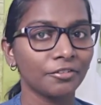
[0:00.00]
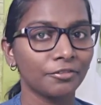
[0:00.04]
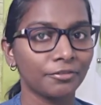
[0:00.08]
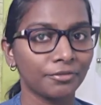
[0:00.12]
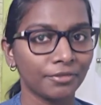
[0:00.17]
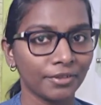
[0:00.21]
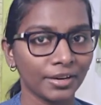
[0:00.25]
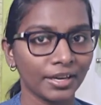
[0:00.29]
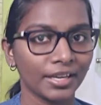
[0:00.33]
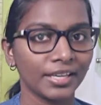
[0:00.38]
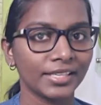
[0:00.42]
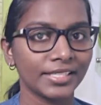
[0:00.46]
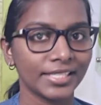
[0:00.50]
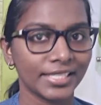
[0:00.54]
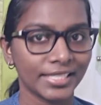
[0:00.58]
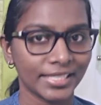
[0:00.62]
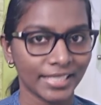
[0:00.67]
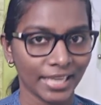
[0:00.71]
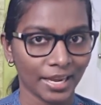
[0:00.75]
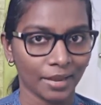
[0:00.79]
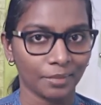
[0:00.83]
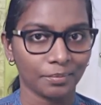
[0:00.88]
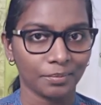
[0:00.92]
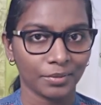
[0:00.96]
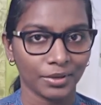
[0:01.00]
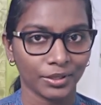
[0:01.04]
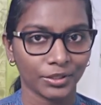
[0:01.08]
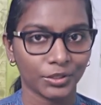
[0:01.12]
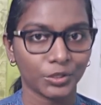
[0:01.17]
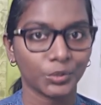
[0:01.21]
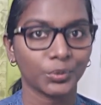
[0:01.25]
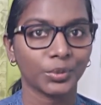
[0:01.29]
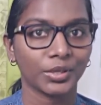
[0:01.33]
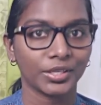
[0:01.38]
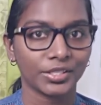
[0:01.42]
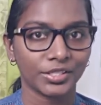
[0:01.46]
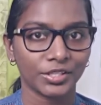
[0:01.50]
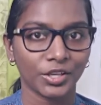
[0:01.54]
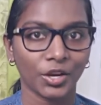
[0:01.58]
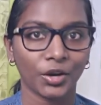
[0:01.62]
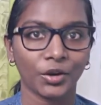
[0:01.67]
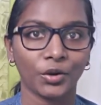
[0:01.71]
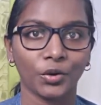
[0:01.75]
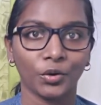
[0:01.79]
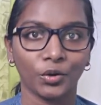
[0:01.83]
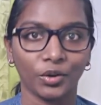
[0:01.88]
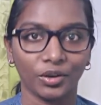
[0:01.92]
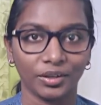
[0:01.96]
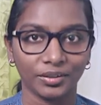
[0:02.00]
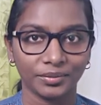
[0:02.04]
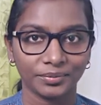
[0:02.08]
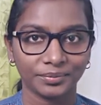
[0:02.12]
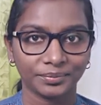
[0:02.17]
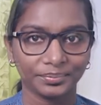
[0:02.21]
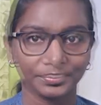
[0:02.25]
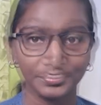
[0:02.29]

the first step towards your goal.